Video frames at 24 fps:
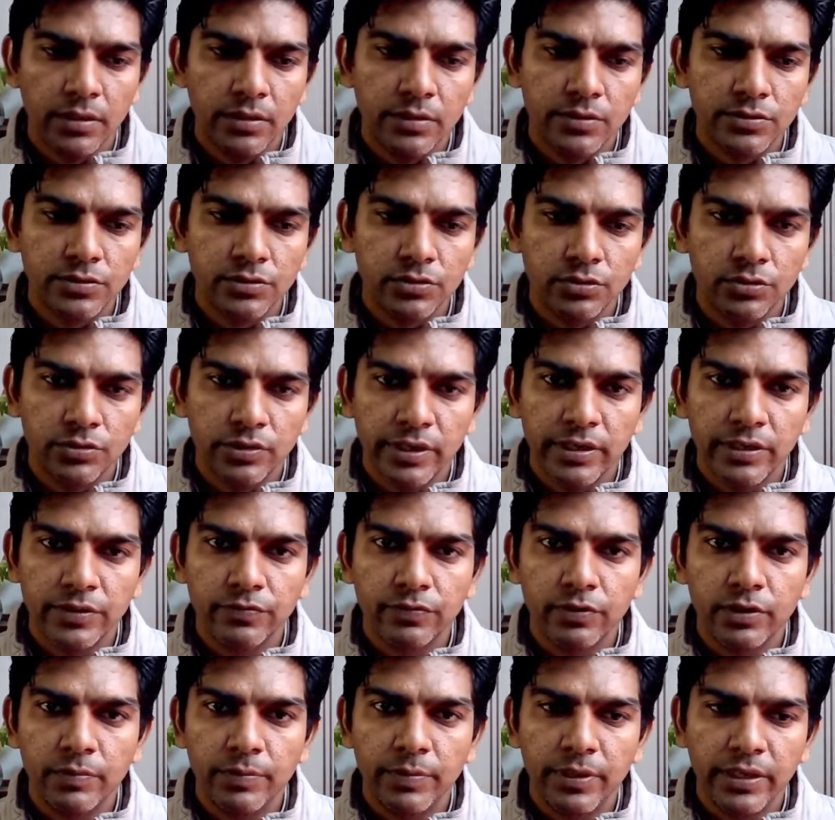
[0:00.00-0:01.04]
So it
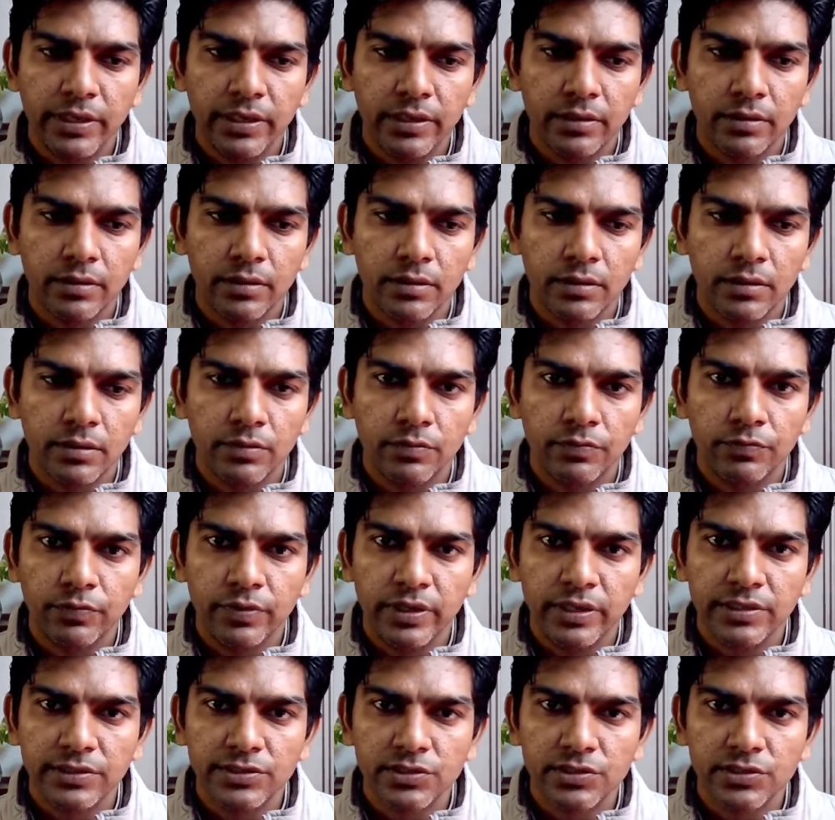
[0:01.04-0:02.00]
will be v